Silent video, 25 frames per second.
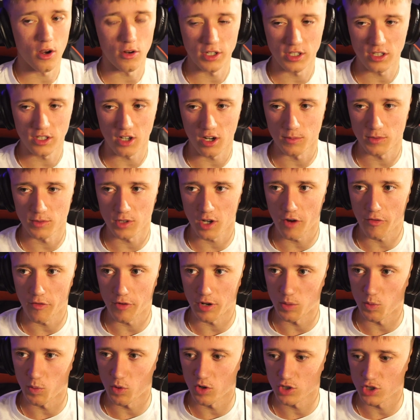only times I
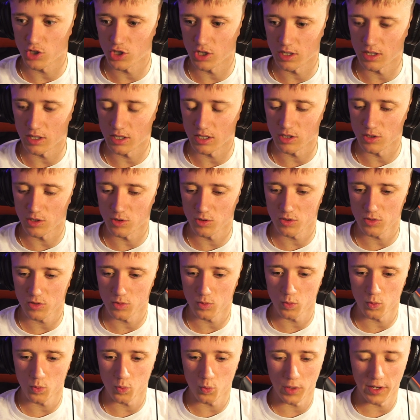really watch it is
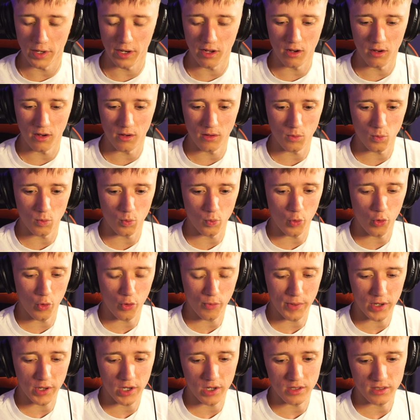when I
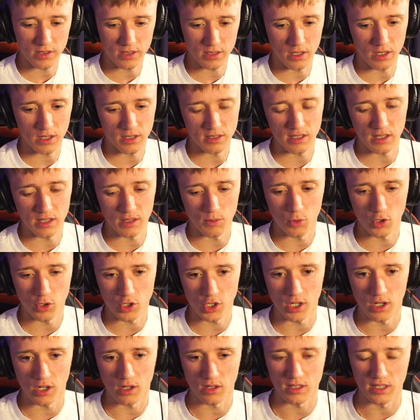walk past and I see them
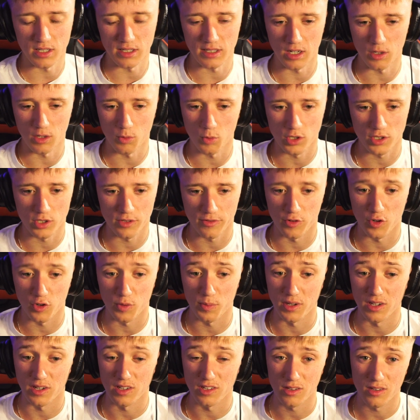watching it. I sit down and watch it for a
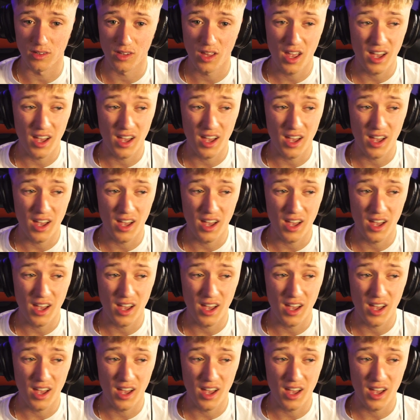bit.